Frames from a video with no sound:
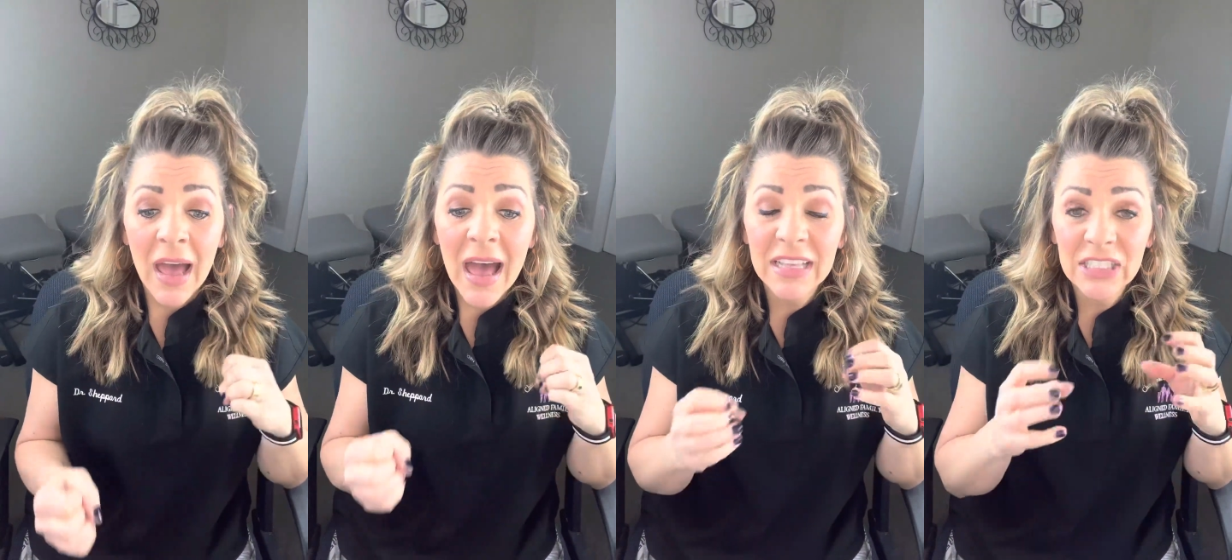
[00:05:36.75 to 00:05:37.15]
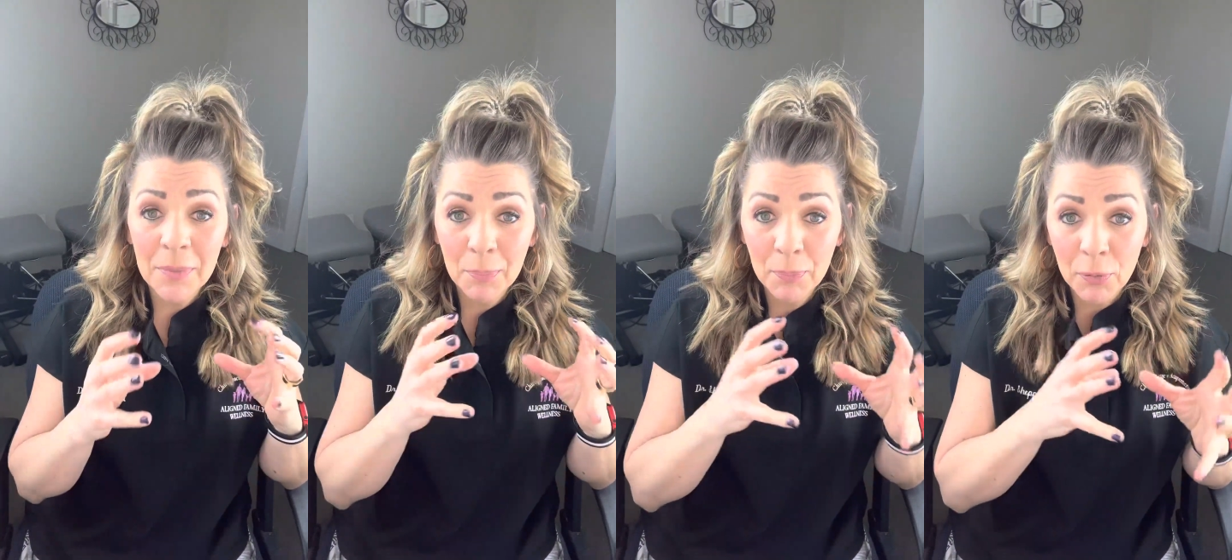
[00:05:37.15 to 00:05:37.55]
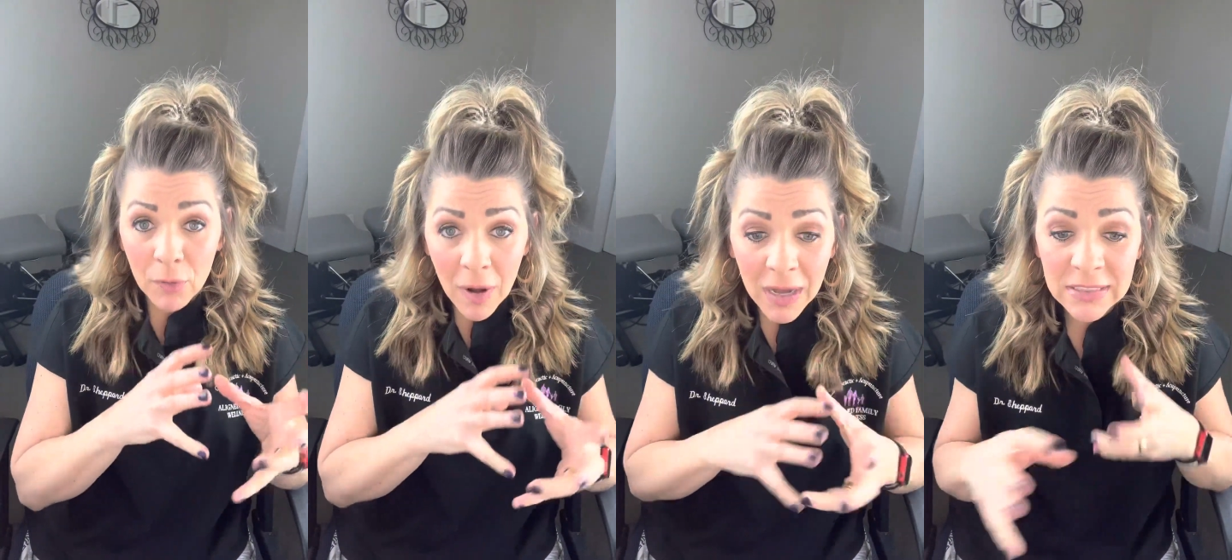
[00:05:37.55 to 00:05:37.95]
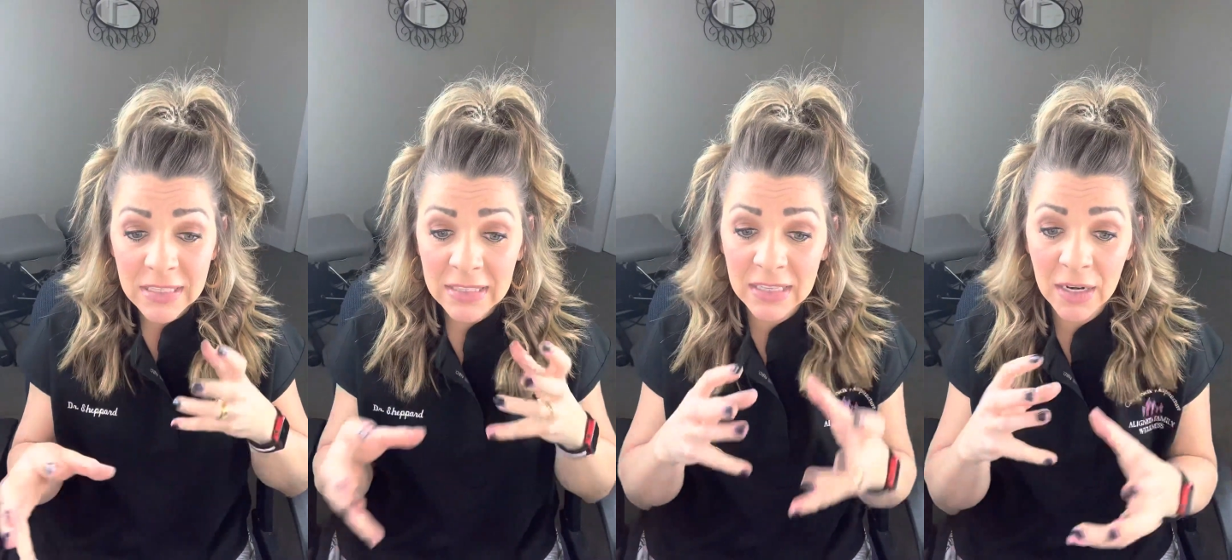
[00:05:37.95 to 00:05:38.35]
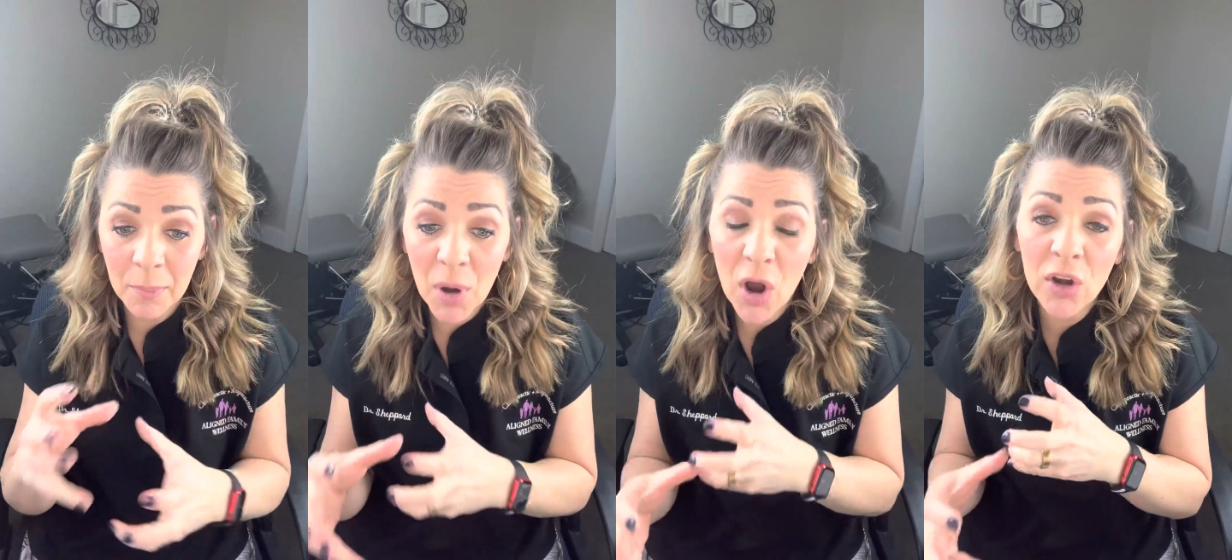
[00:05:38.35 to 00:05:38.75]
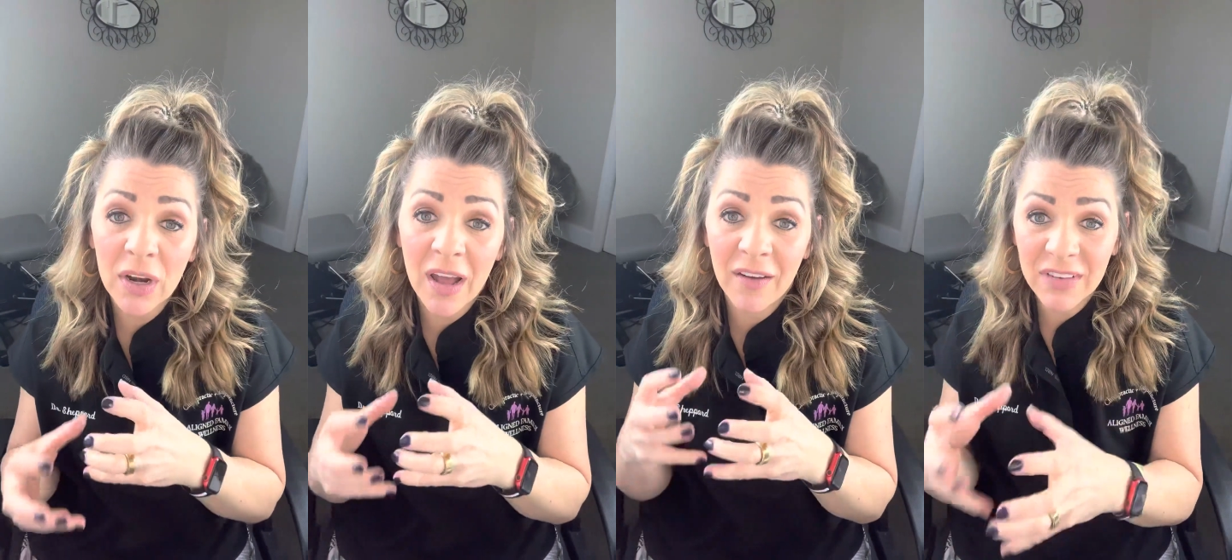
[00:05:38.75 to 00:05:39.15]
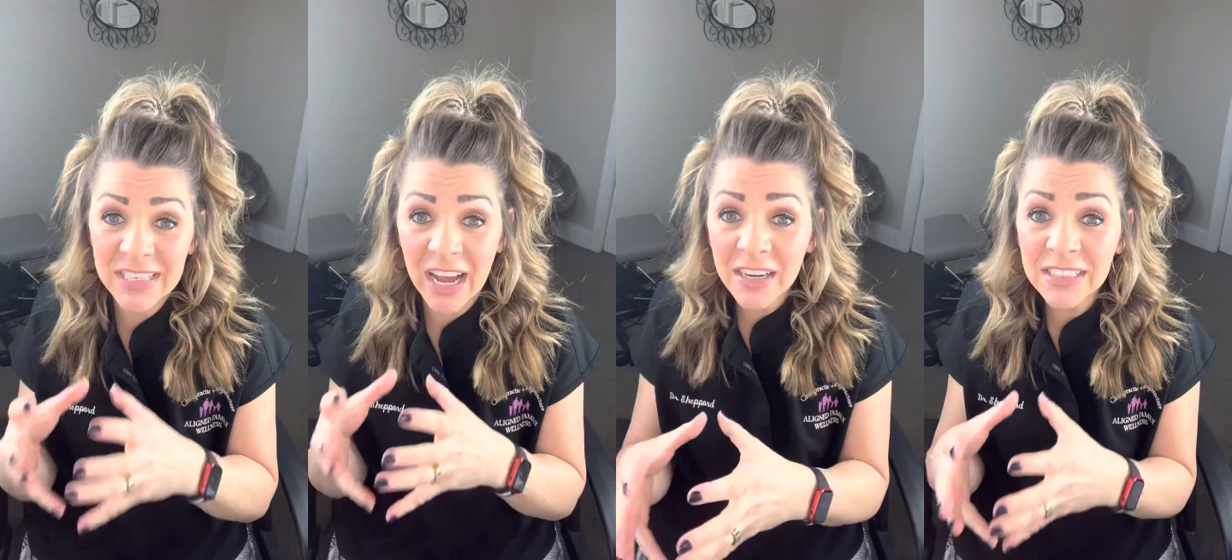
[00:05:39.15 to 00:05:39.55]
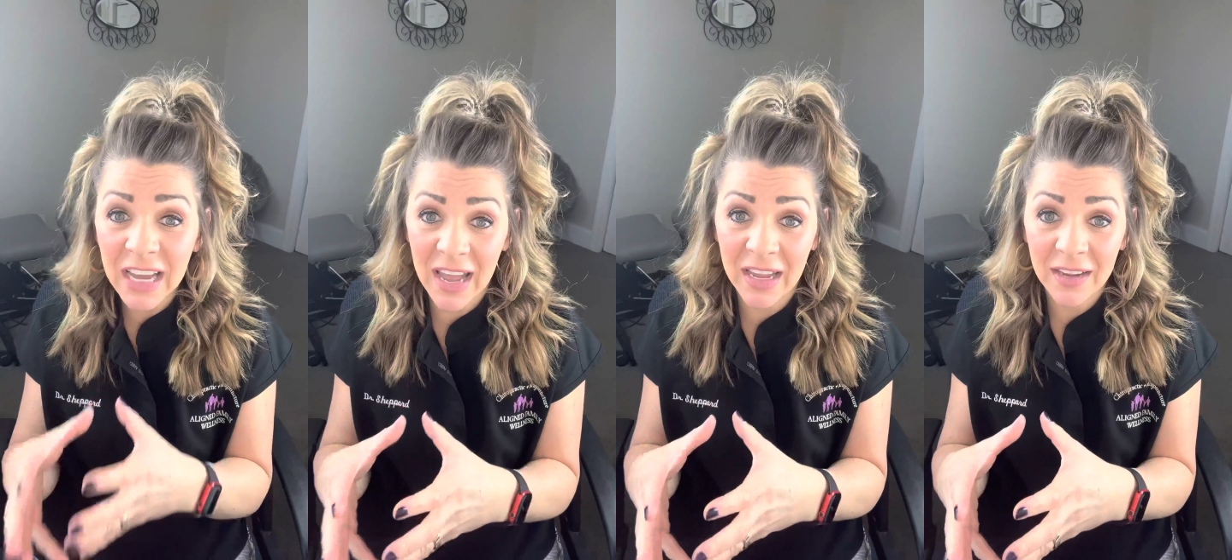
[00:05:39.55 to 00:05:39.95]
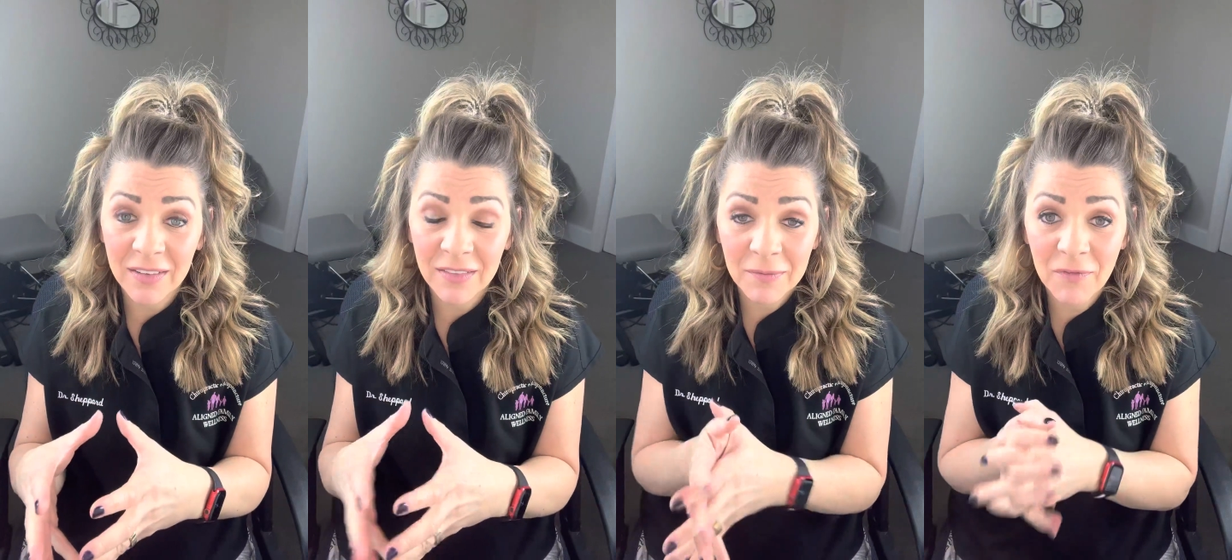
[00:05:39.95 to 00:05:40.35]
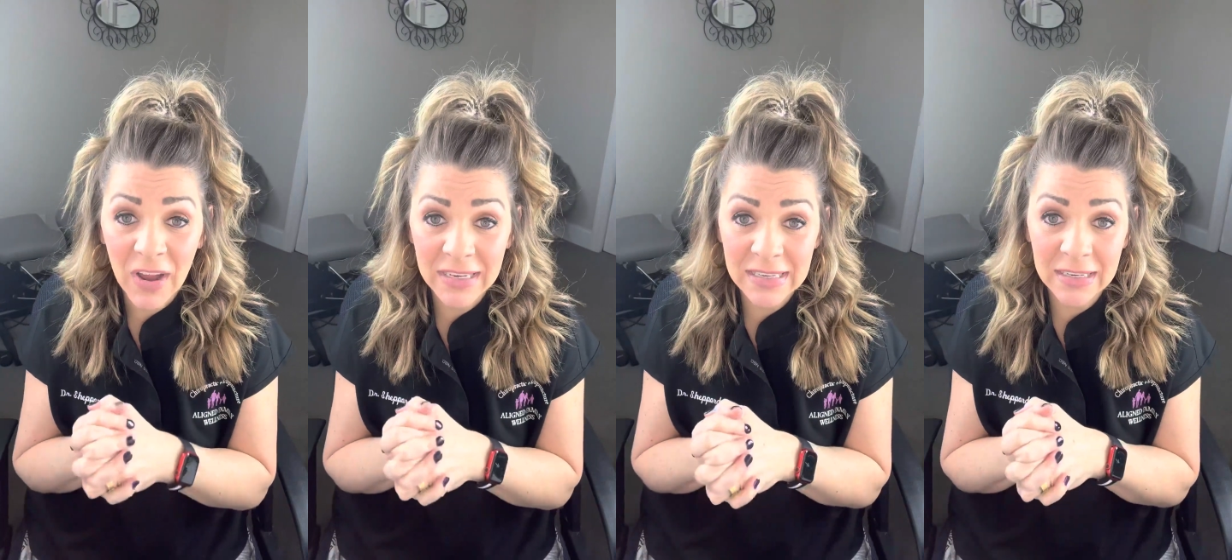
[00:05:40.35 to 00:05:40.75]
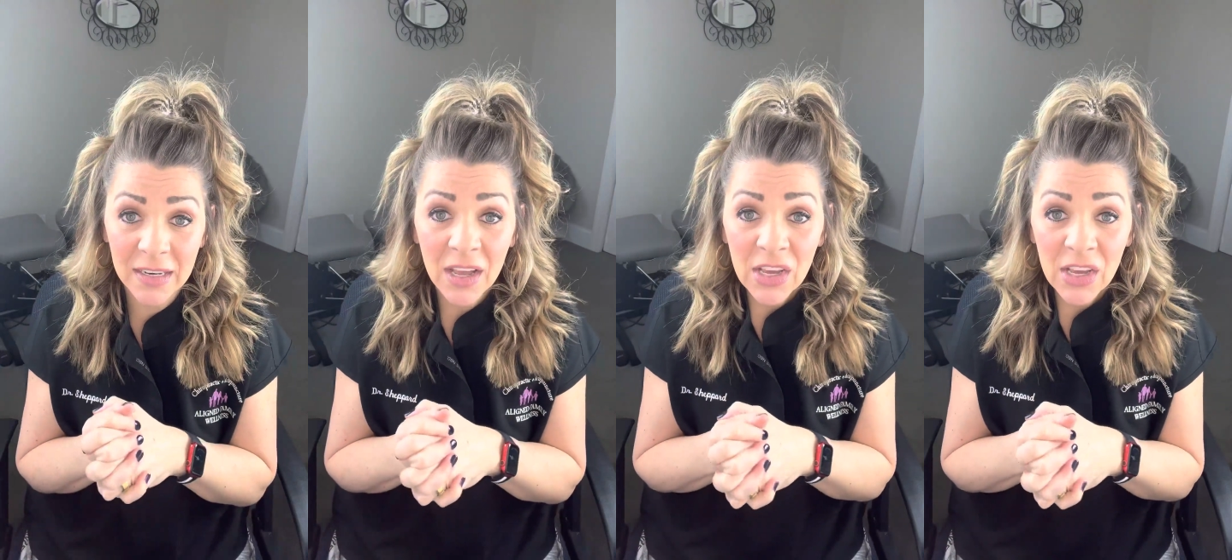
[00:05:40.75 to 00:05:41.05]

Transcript: as a process and a part of a tongue tie finding.